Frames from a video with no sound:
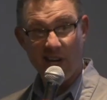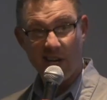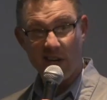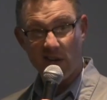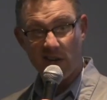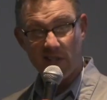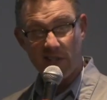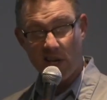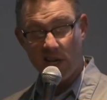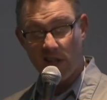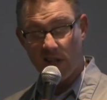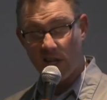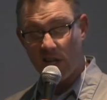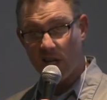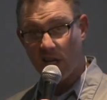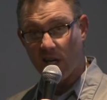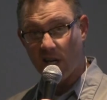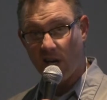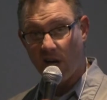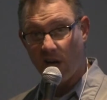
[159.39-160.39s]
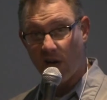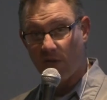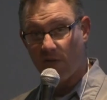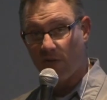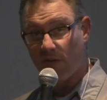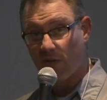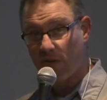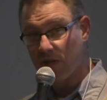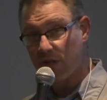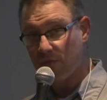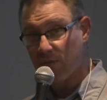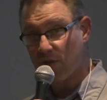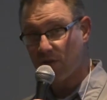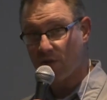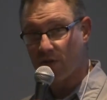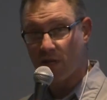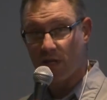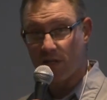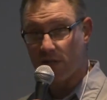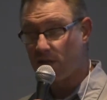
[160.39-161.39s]
acres, I think, of Christmas
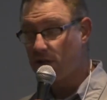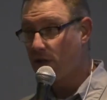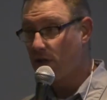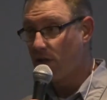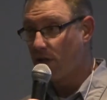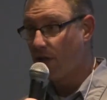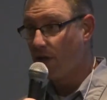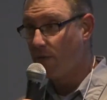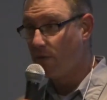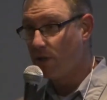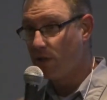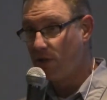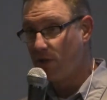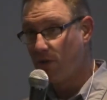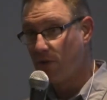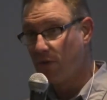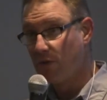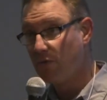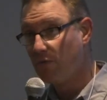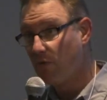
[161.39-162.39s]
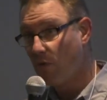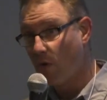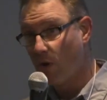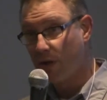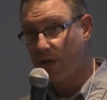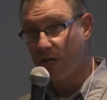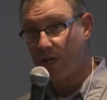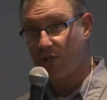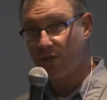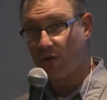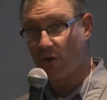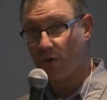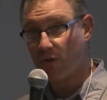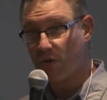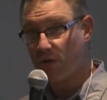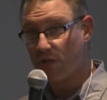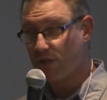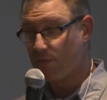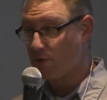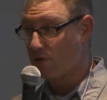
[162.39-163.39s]
trees that we do for cut your own
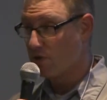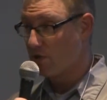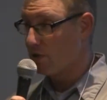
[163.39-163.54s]
Christmas